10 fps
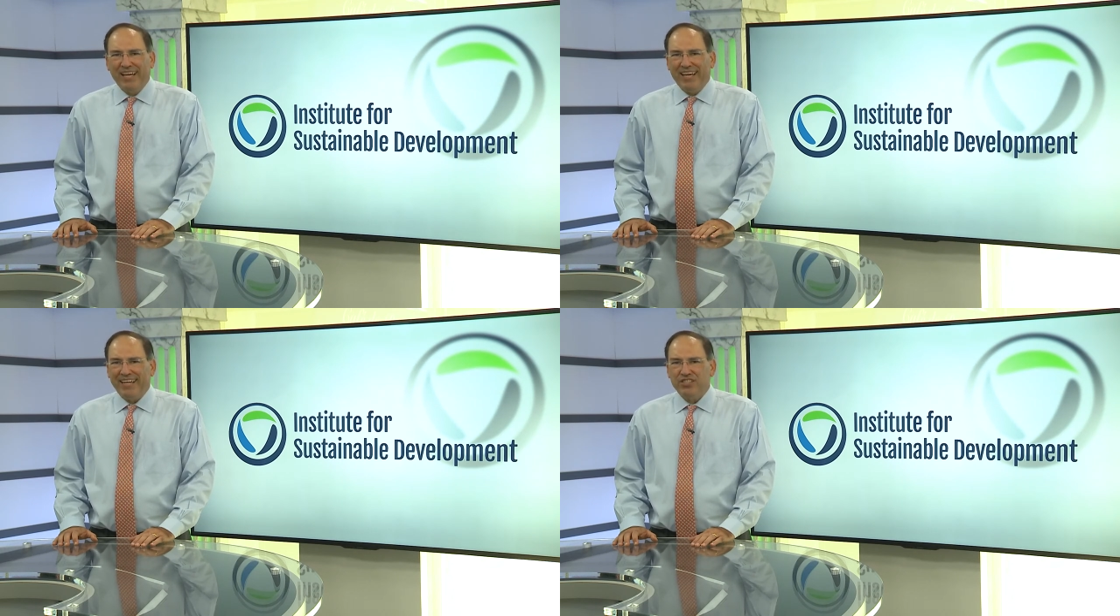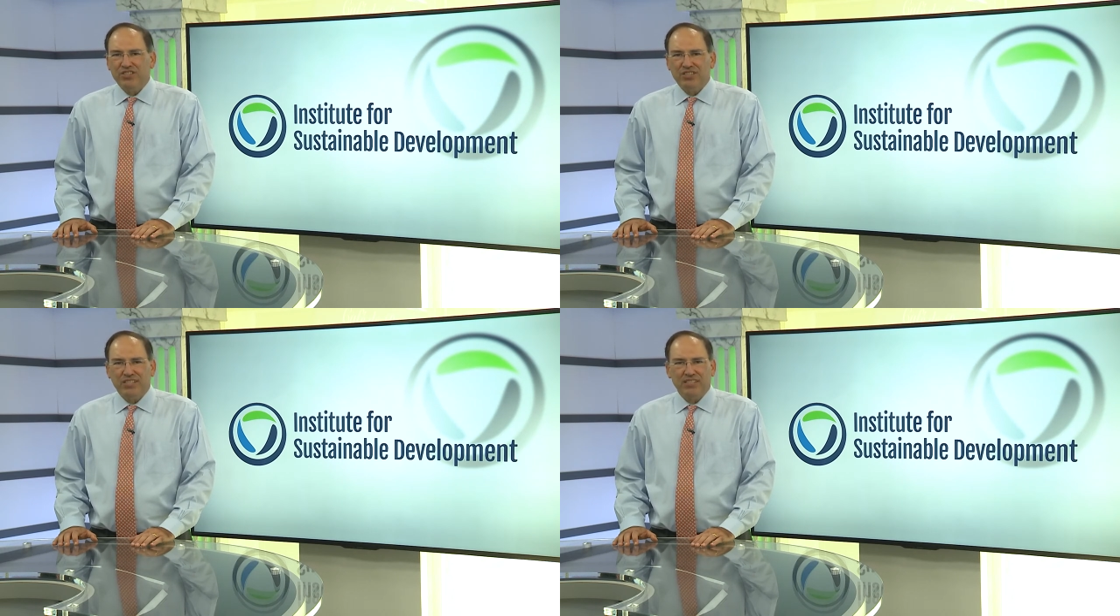
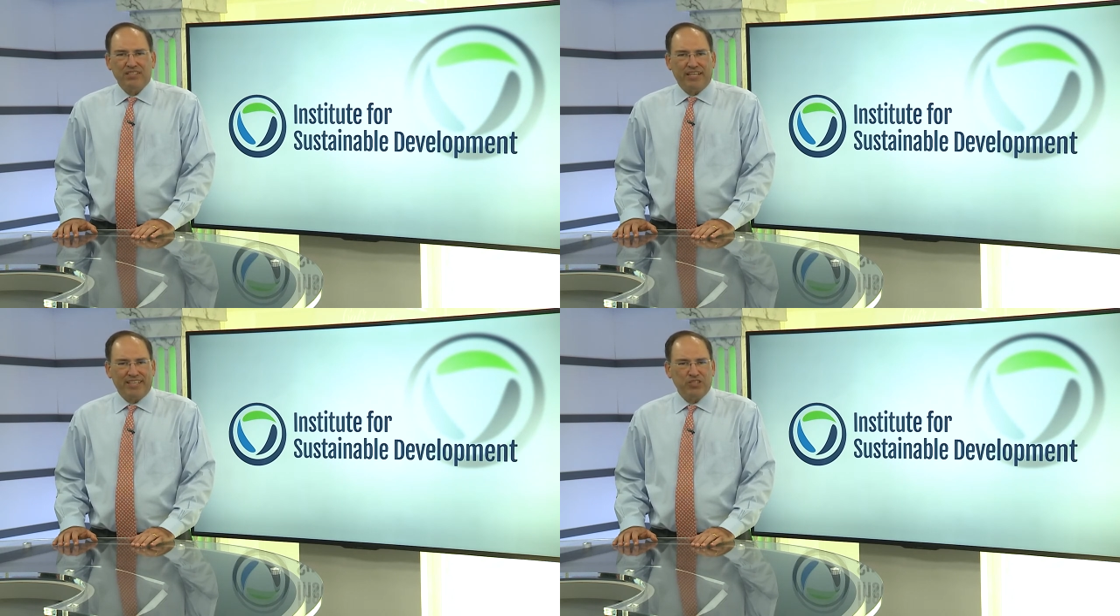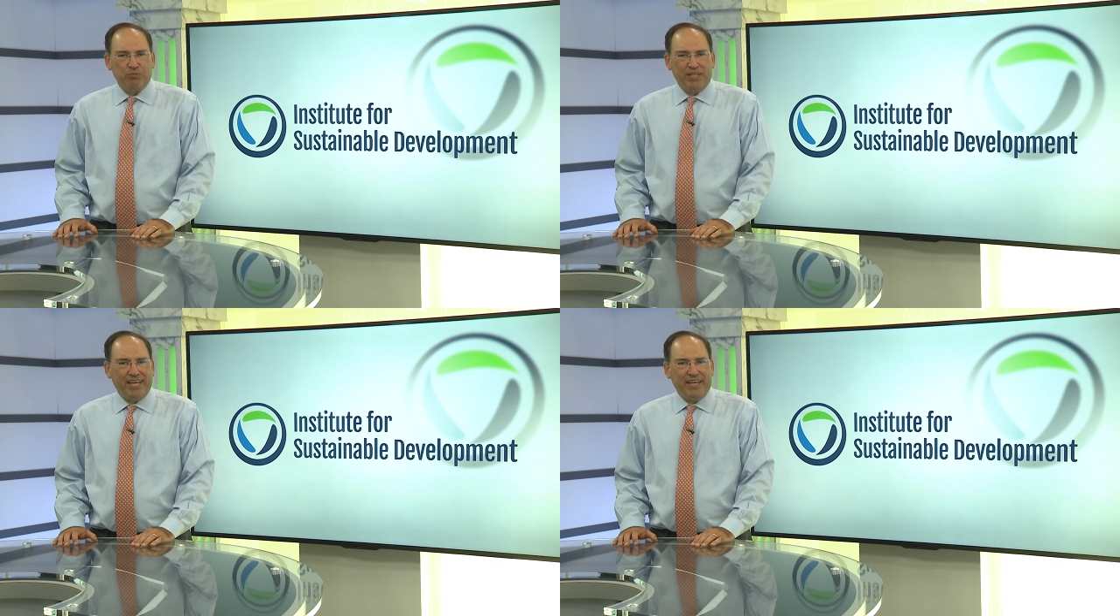Agencies like
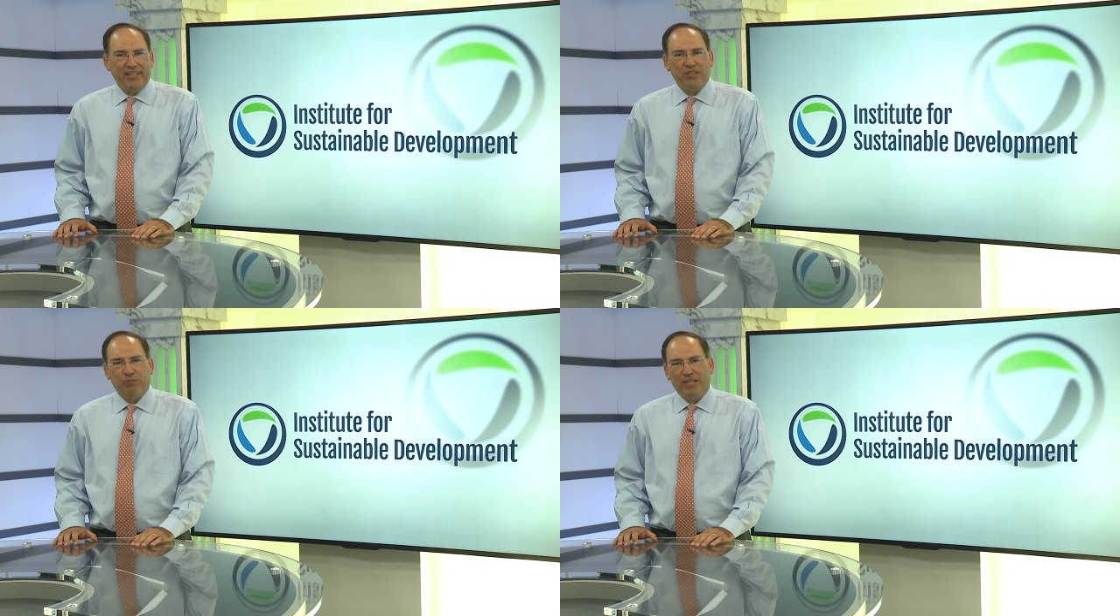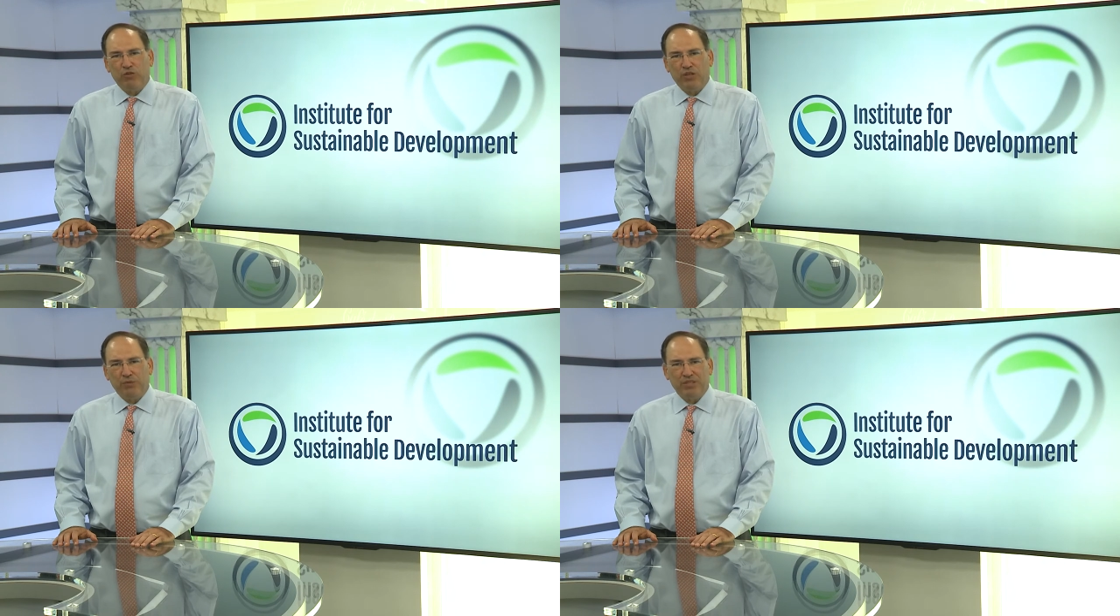SBA, the
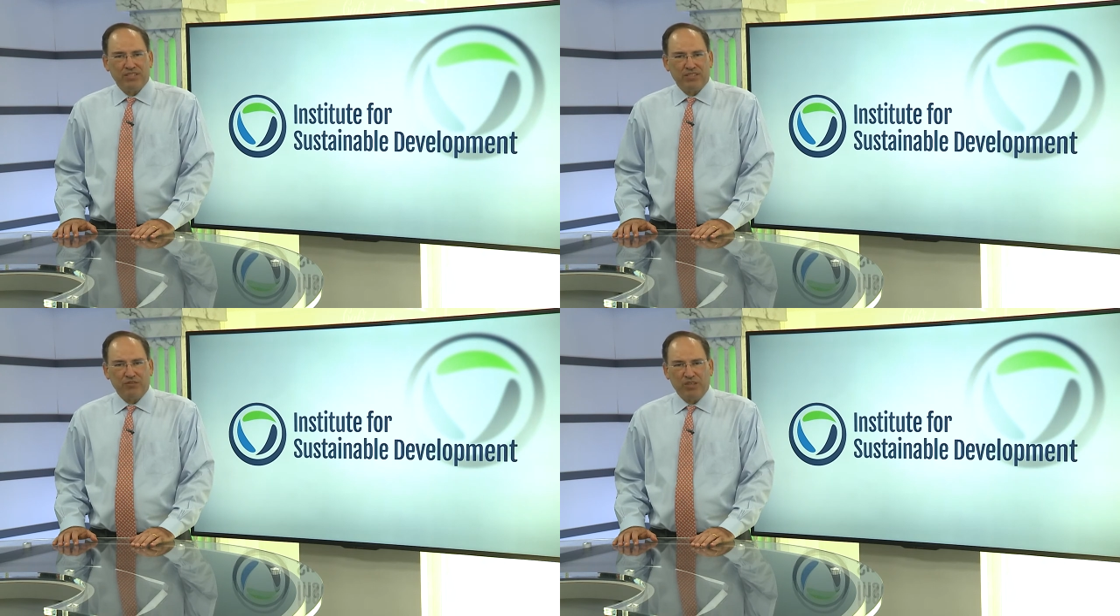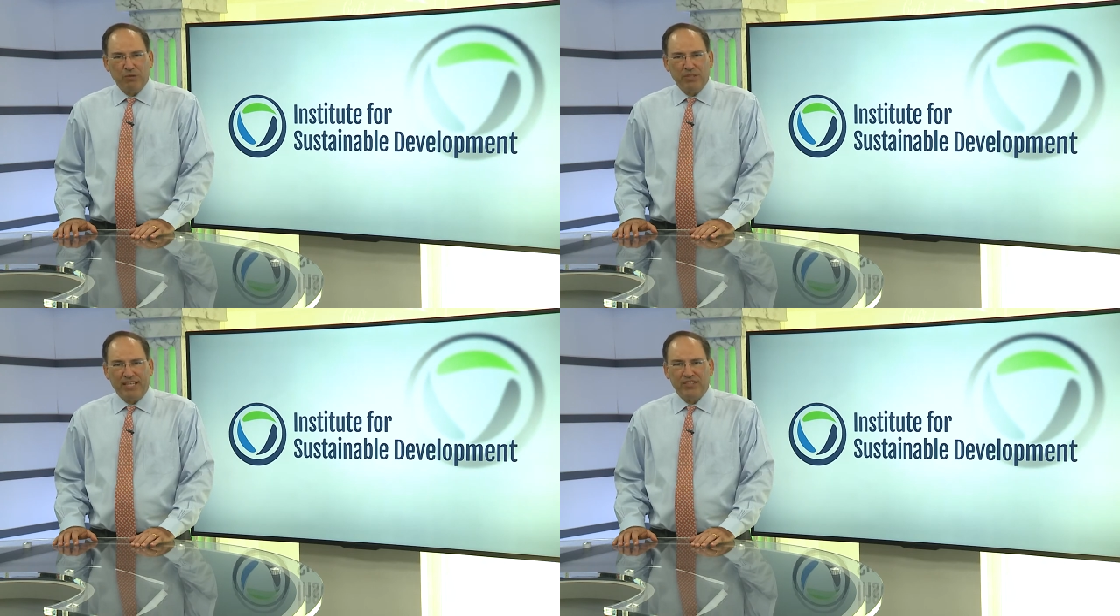Minority Business
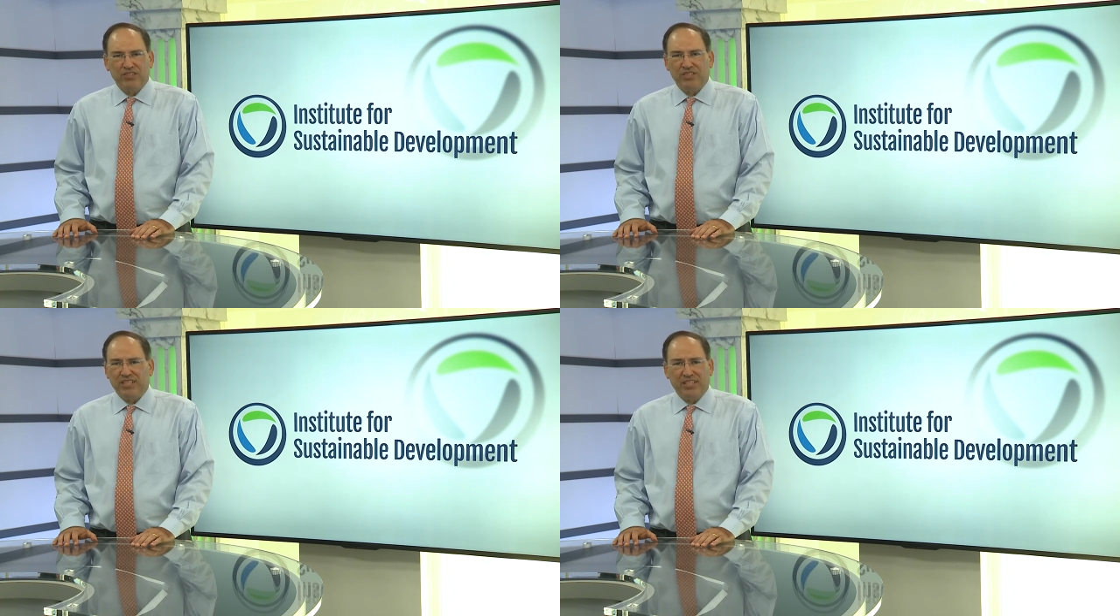Development Agency,